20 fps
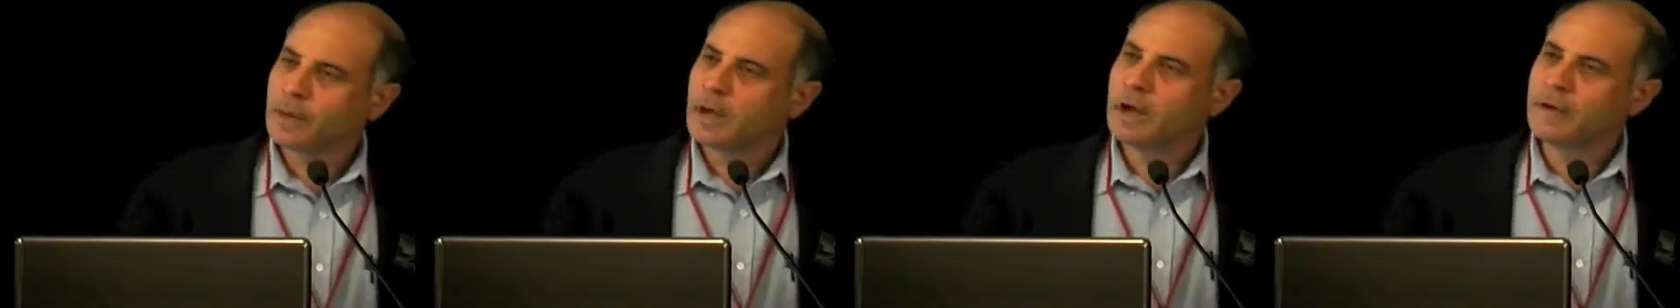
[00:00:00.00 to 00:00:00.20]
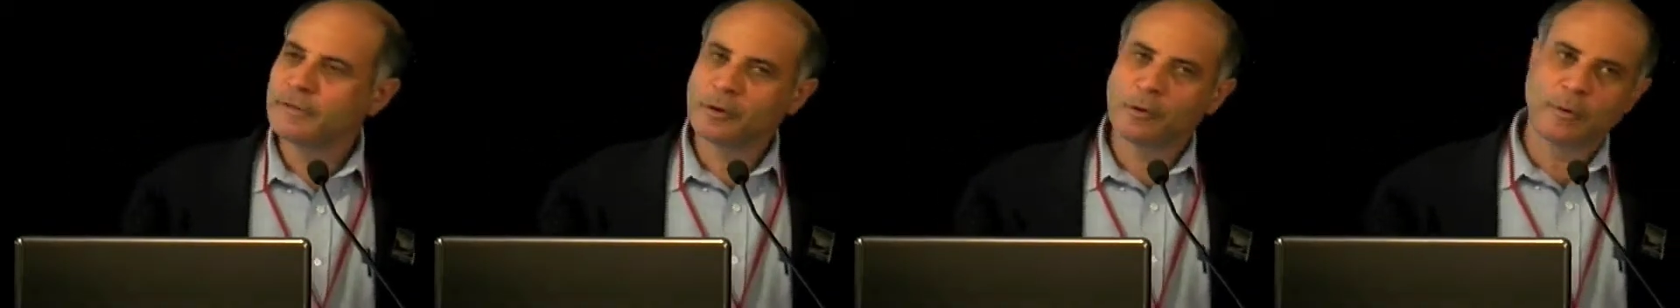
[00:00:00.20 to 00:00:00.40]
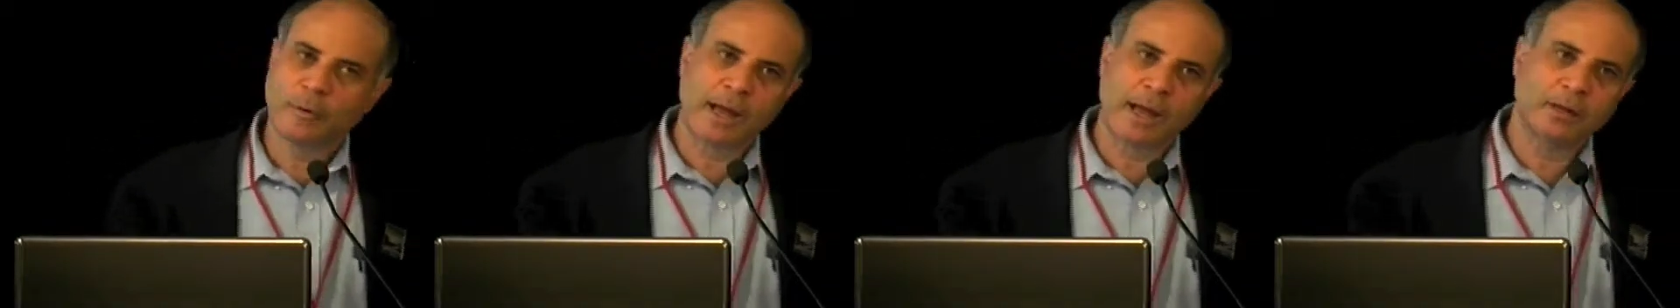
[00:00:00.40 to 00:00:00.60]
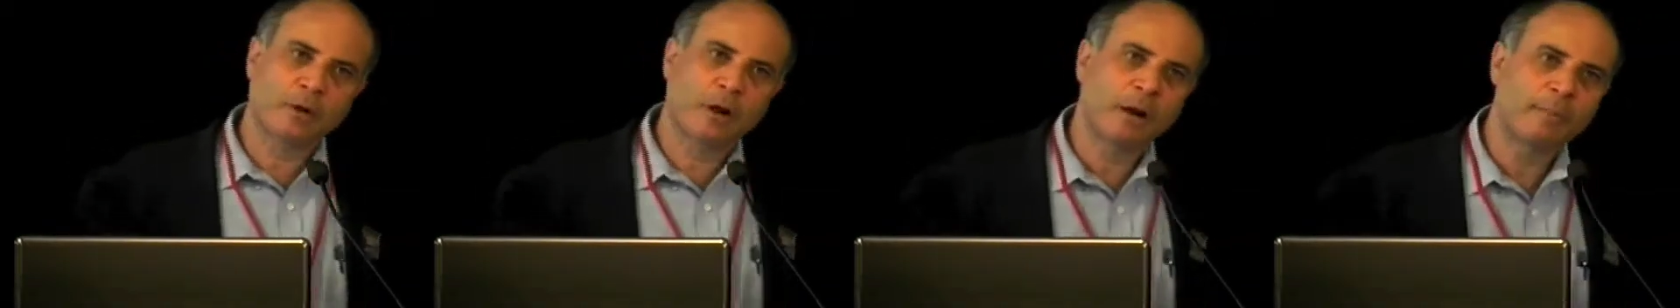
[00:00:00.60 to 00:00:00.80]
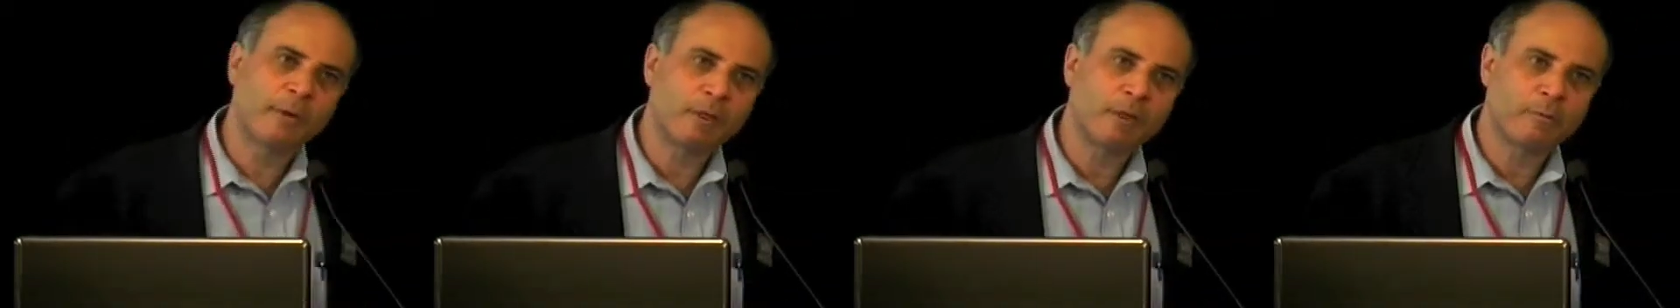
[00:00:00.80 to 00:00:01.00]
of the Grand
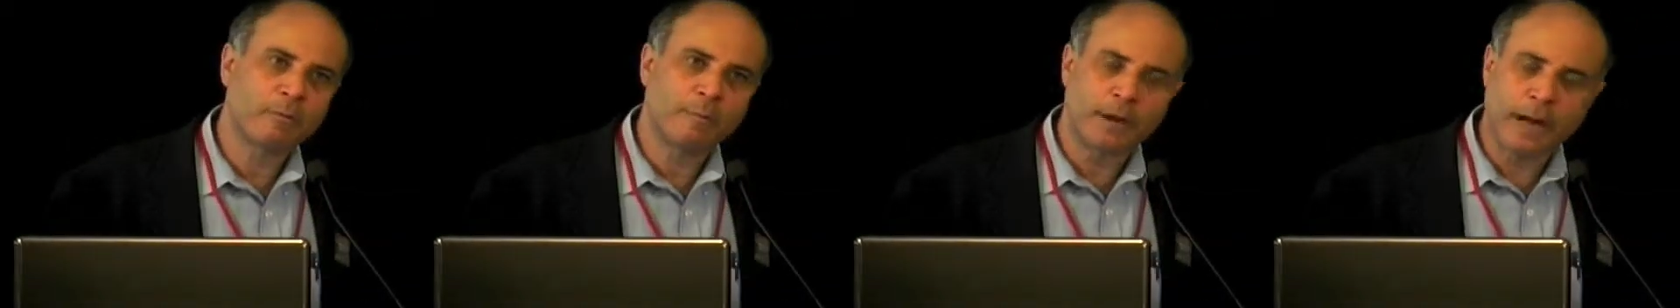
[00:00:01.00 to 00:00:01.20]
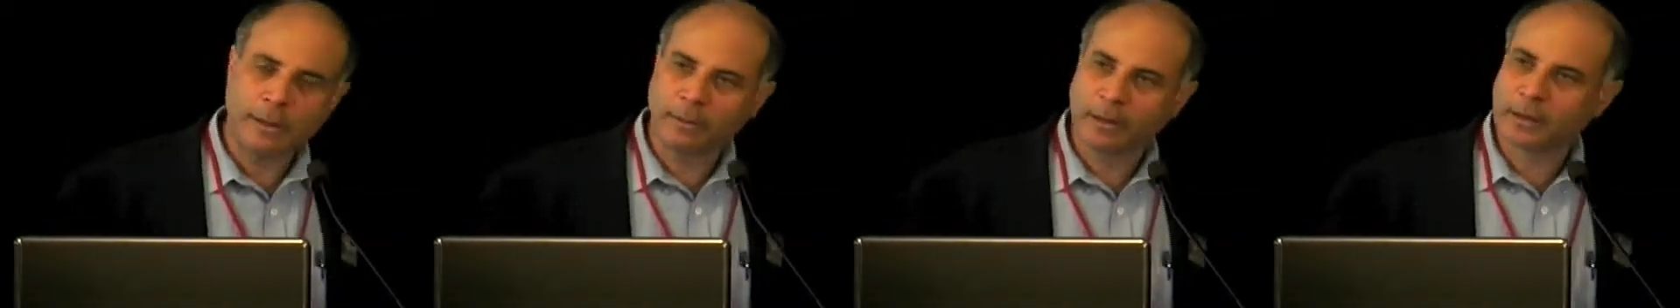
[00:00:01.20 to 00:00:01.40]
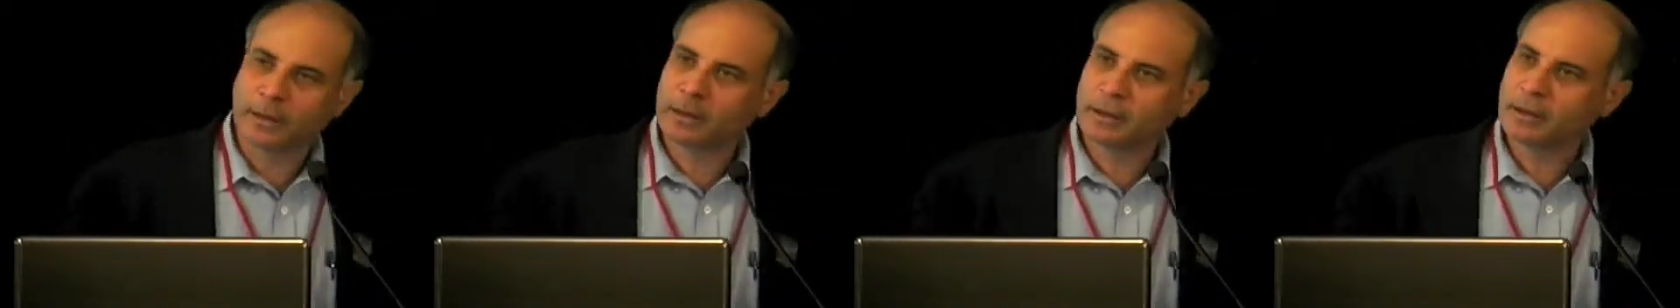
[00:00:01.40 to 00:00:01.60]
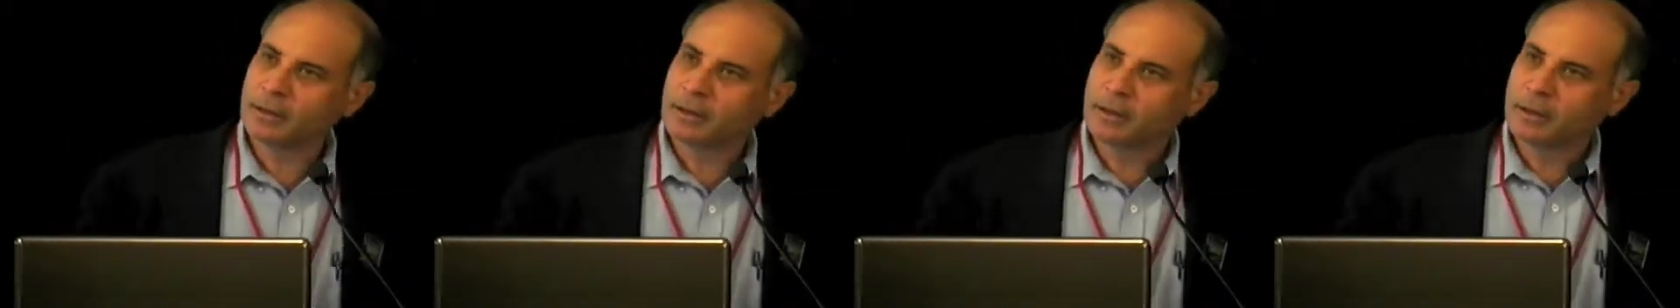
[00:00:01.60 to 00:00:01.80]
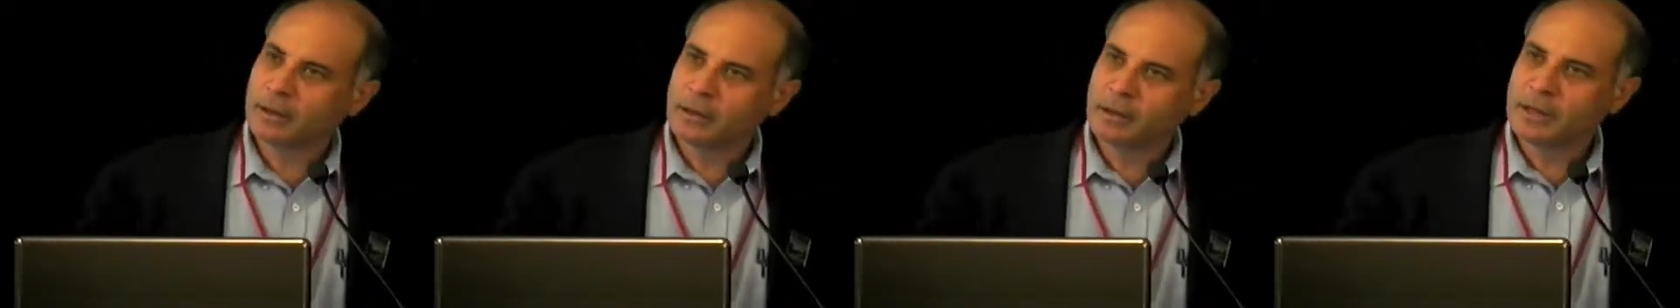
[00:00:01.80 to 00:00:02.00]
Army of the Republic
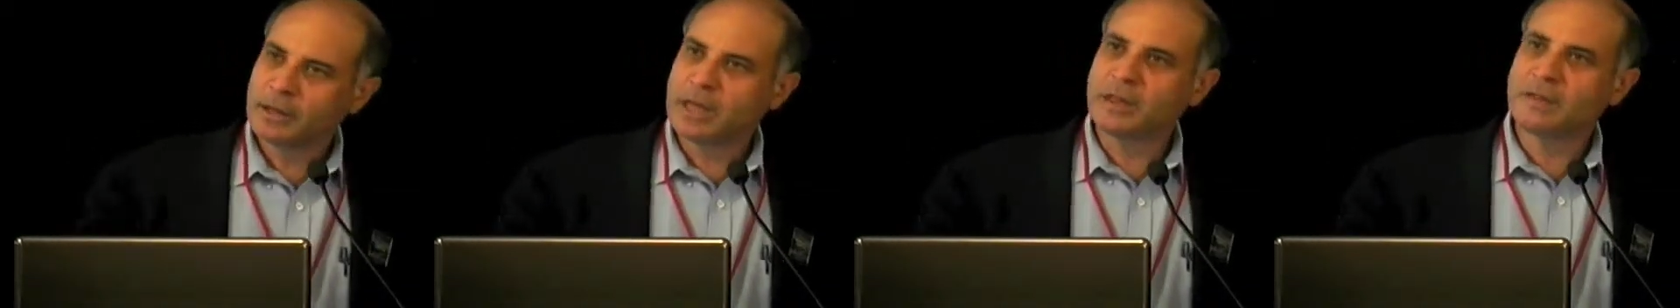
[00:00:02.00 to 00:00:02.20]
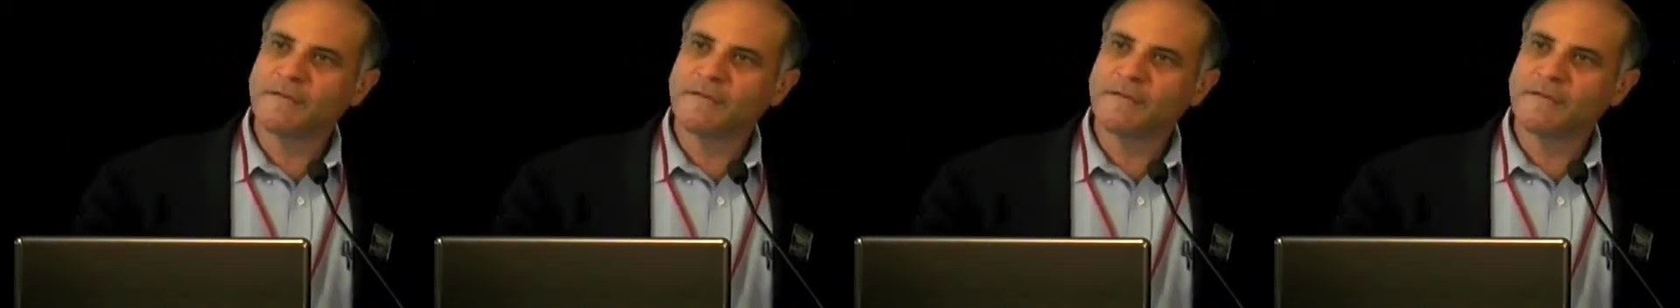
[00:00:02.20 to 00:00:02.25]
than